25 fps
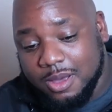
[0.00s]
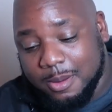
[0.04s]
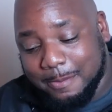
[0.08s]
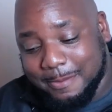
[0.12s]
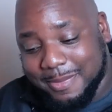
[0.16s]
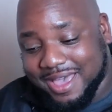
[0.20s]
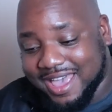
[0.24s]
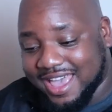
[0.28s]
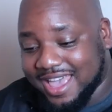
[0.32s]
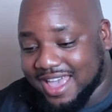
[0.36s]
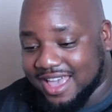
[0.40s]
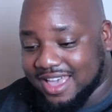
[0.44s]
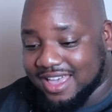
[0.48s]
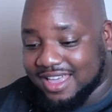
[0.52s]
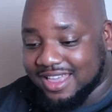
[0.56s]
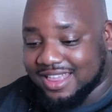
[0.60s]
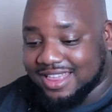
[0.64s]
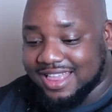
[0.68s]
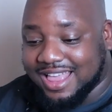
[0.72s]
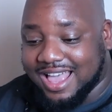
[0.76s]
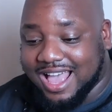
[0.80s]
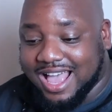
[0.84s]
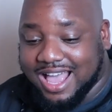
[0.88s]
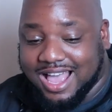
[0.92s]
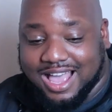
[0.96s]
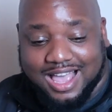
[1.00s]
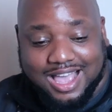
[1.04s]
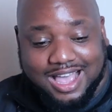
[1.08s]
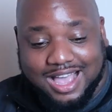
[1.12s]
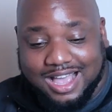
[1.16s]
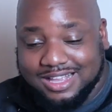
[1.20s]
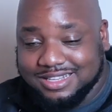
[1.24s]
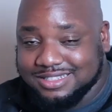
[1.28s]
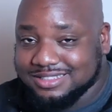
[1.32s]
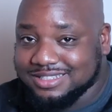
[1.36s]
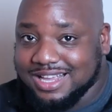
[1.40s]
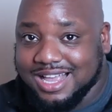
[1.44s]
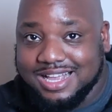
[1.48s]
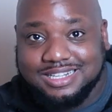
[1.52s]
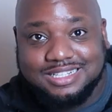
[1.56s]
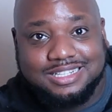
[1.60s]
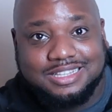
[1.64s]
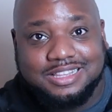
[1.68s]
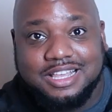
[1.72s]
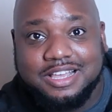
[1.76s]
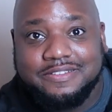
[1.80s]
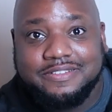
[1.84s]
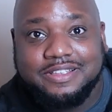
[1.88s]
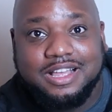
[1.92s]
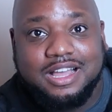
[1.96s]
Man, I just
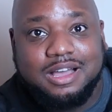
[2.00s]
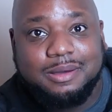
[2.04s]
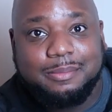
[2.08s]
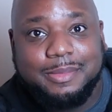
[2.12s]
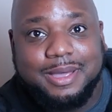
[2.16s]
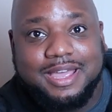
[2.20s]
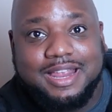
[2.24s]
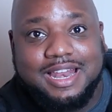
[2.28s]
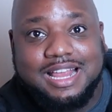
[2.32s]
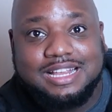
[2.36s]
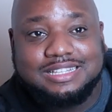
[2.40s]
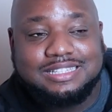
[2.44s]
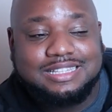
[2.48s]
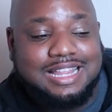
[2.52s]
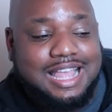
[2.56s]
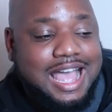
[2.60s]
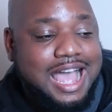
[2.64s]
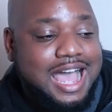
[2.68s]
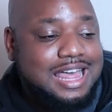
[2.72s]
love y'all, man.